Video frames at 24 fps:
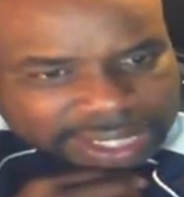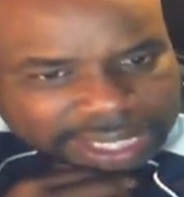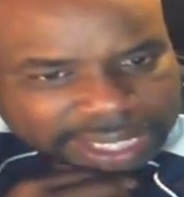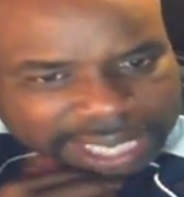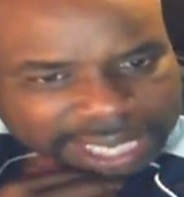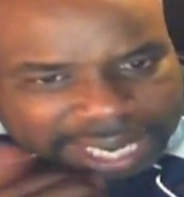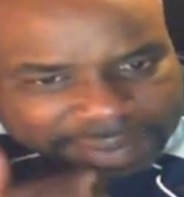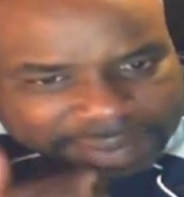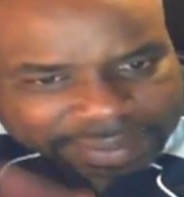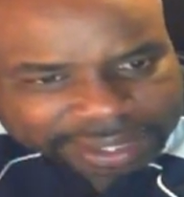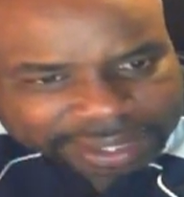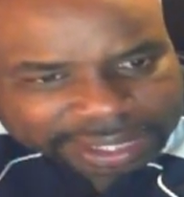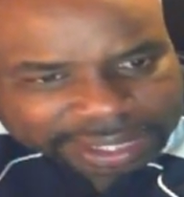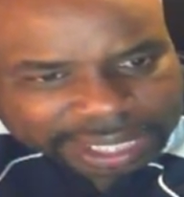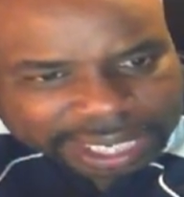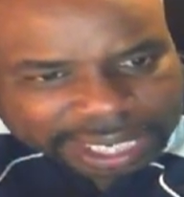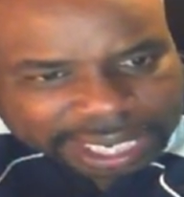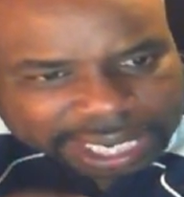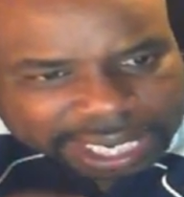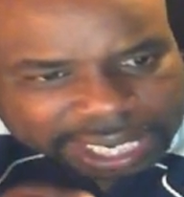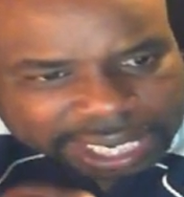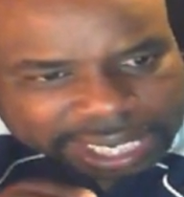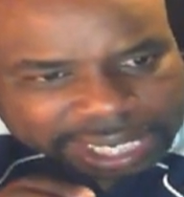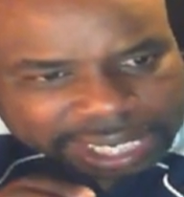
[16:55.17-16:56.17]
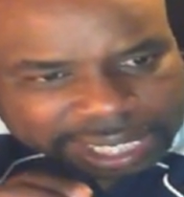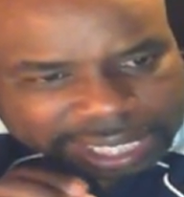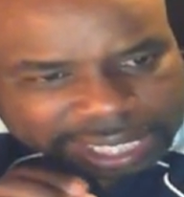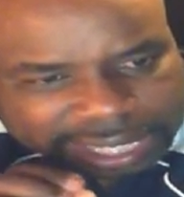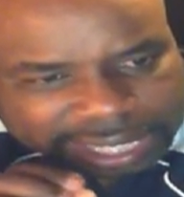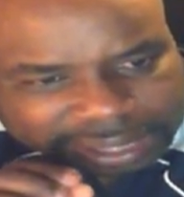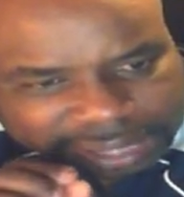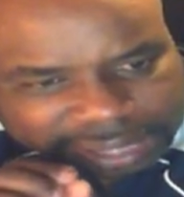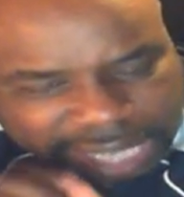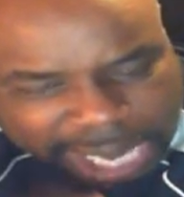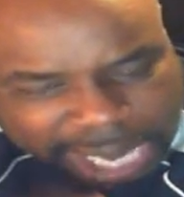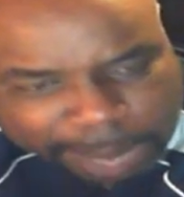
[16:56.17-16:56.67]
everything
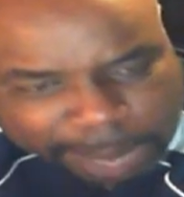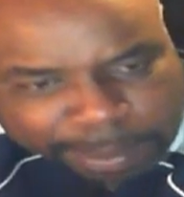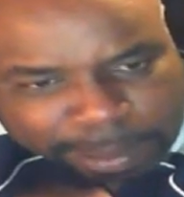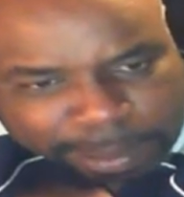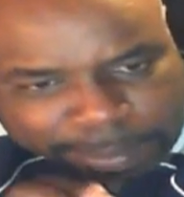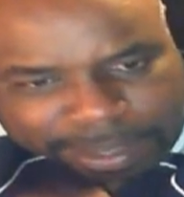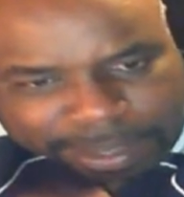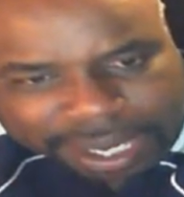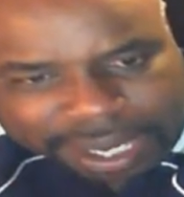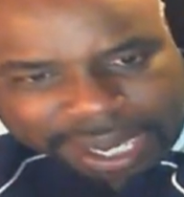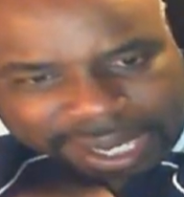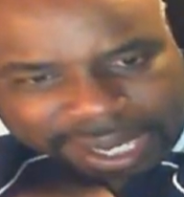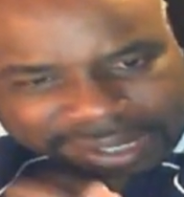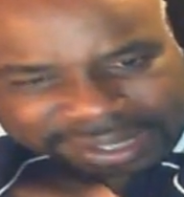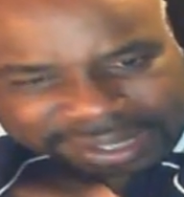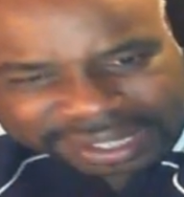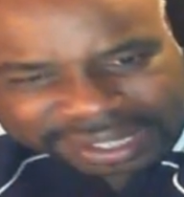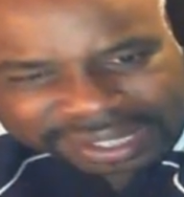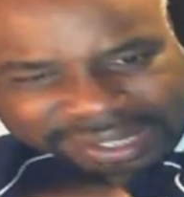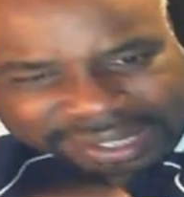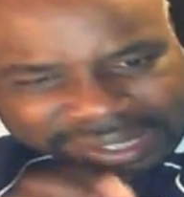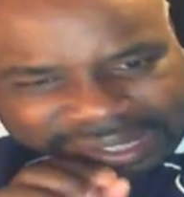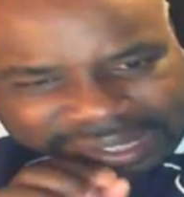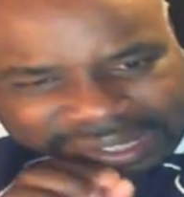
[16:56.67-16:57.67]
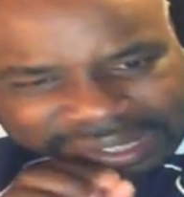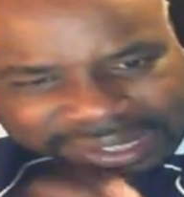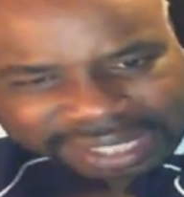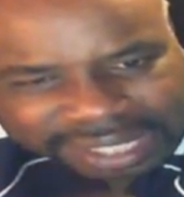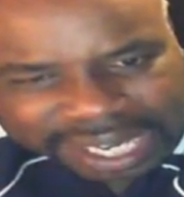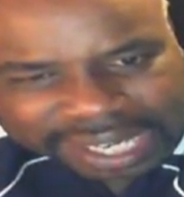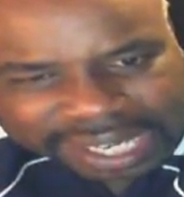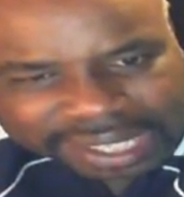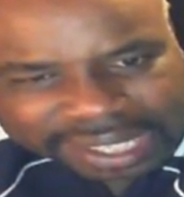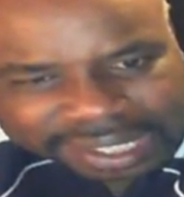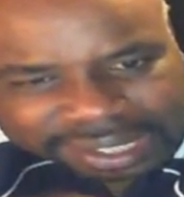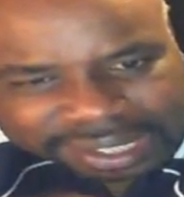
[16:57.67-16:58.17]
is happening because this is
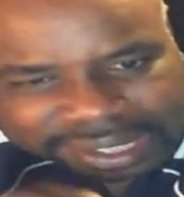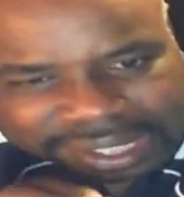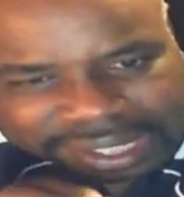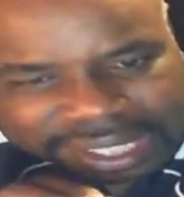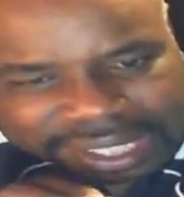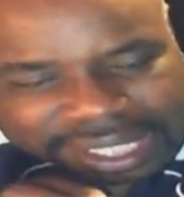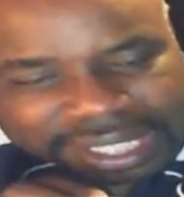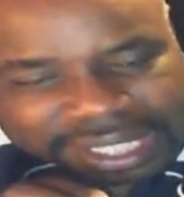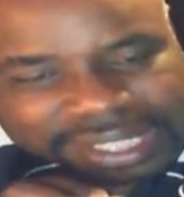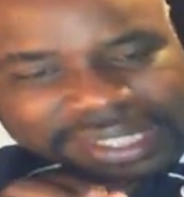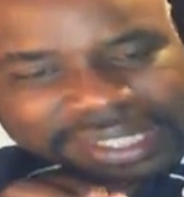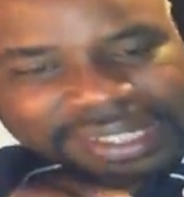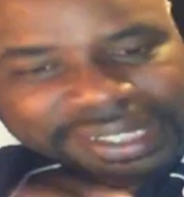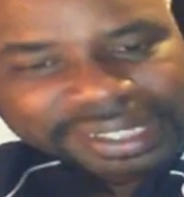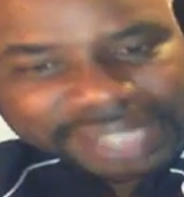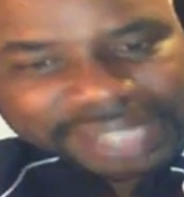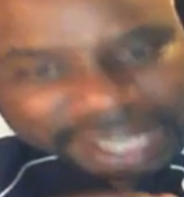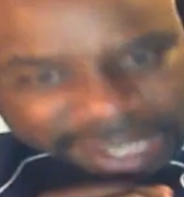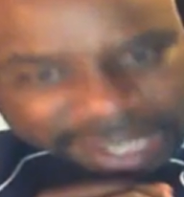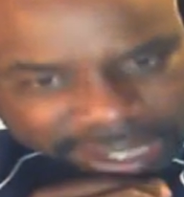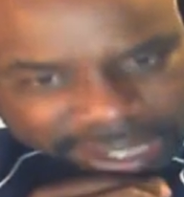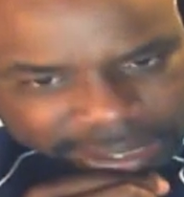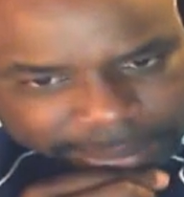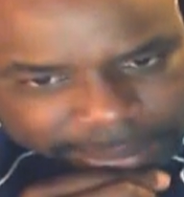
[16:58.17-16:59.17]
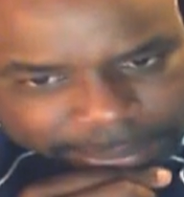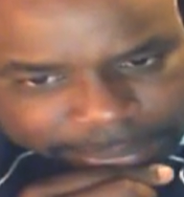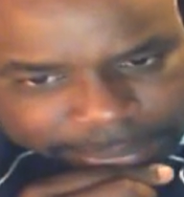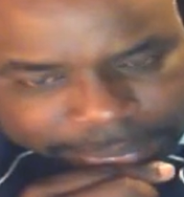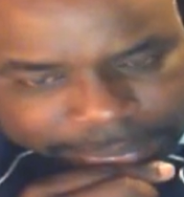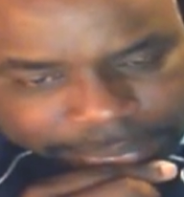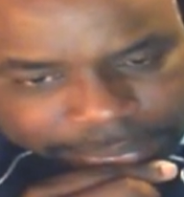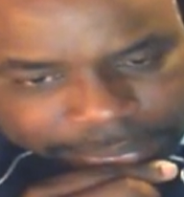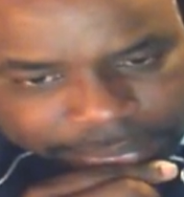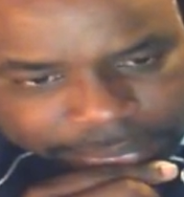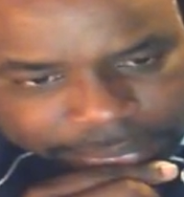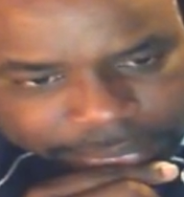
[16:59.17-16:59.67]
Satan's setup.
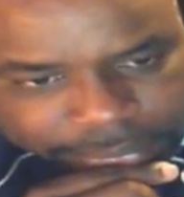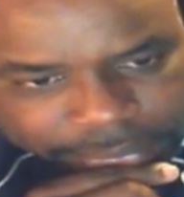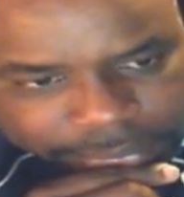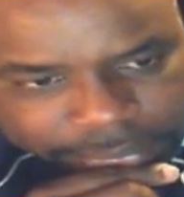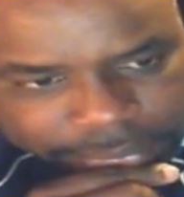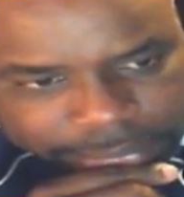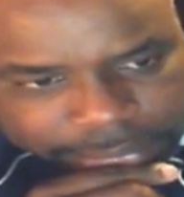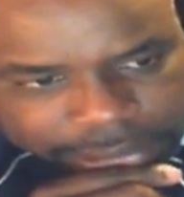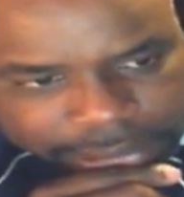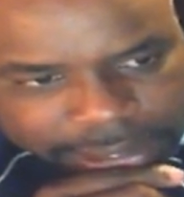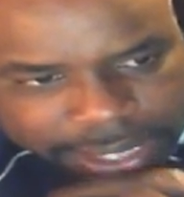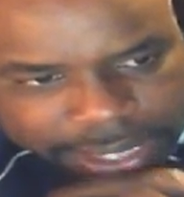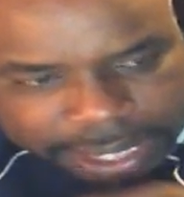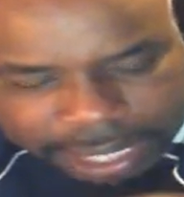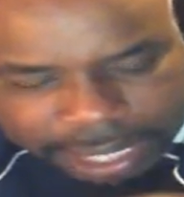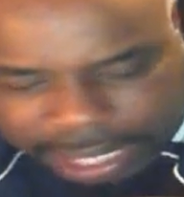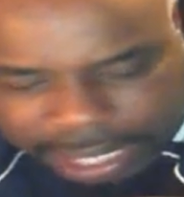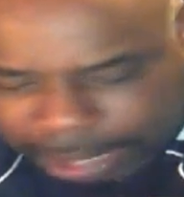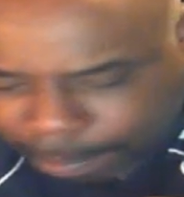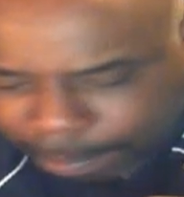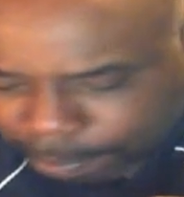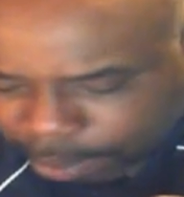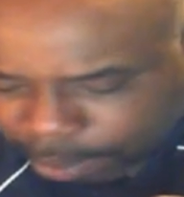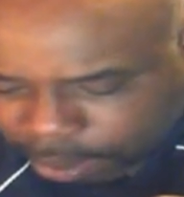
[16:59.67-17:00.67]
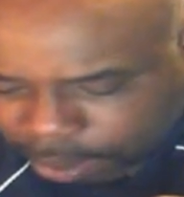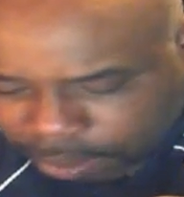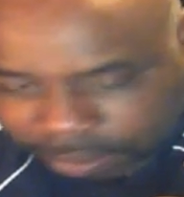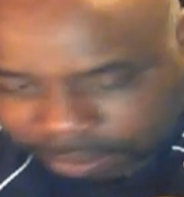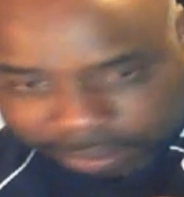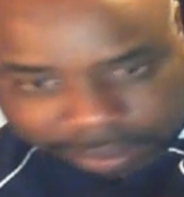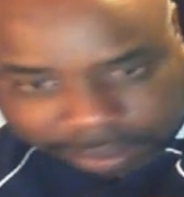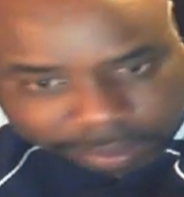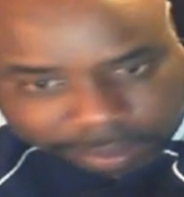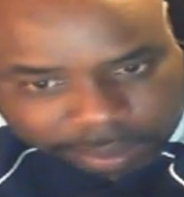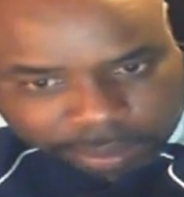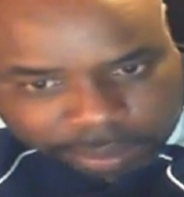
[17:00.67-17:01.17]
He
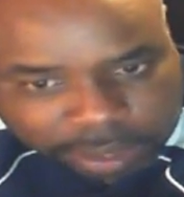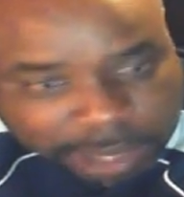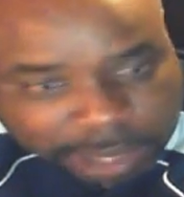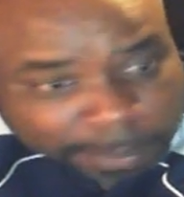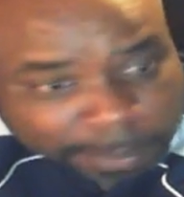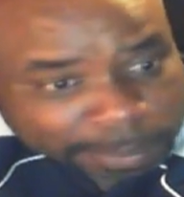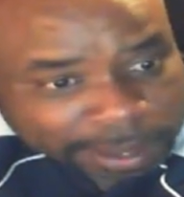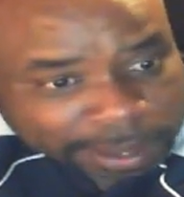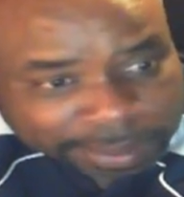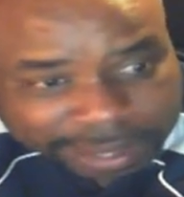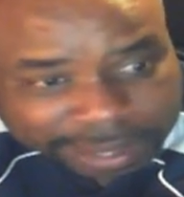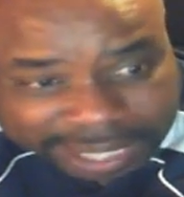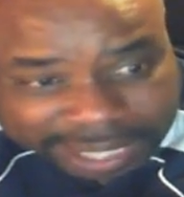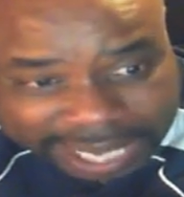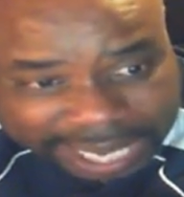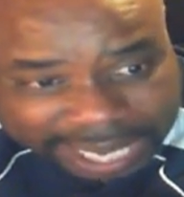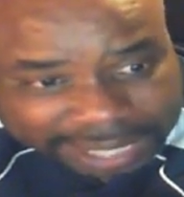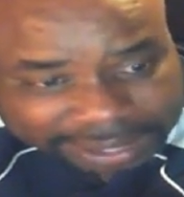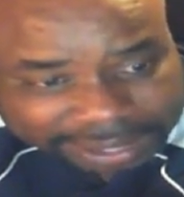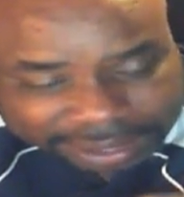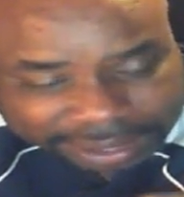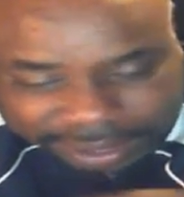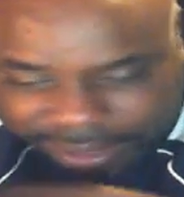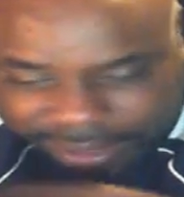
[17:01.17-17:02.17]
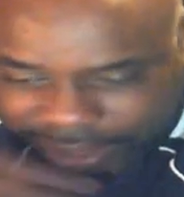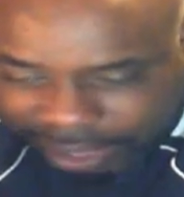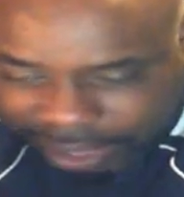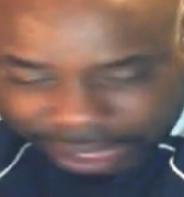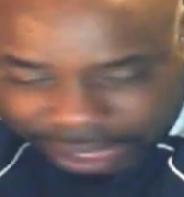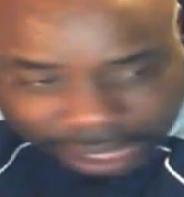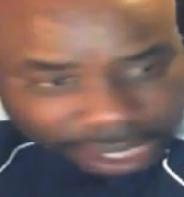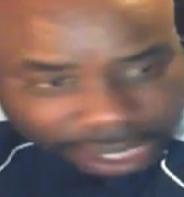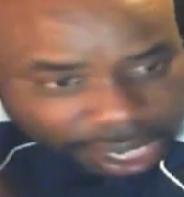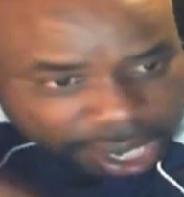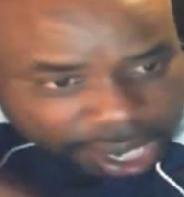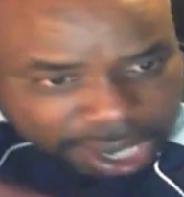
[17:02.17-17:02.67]
moves through communication,
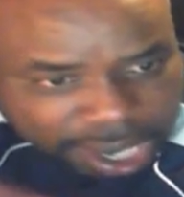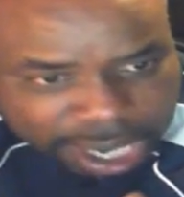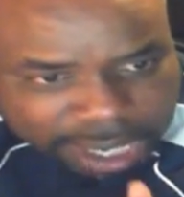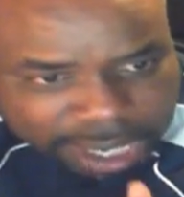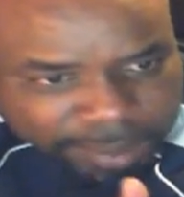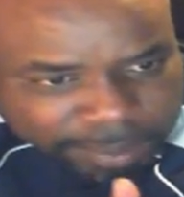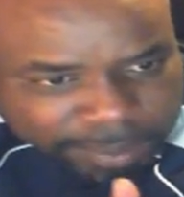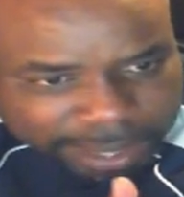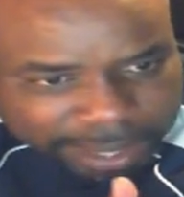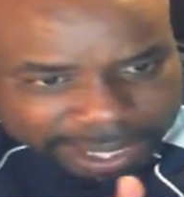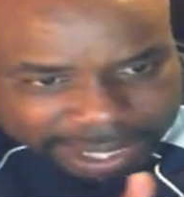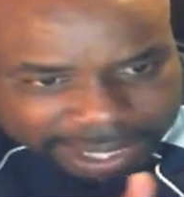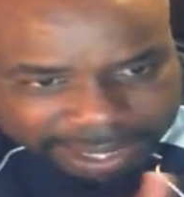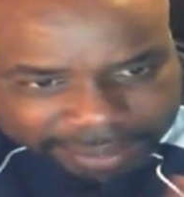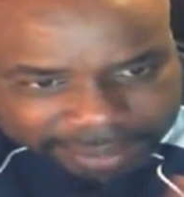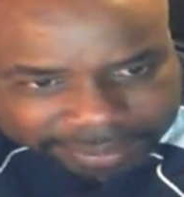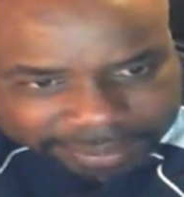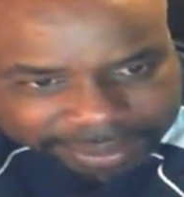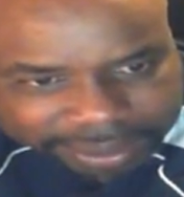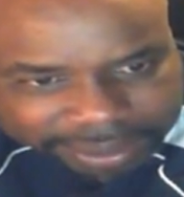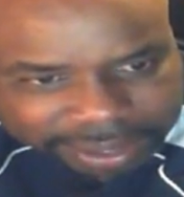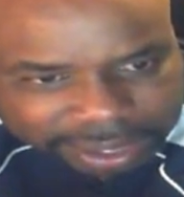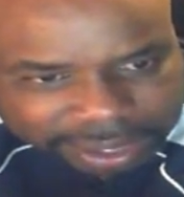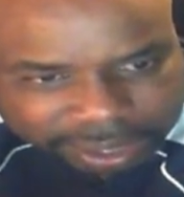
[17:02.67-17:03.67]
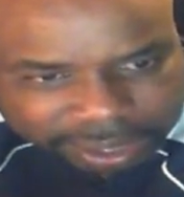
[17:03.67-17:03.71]
airwaves,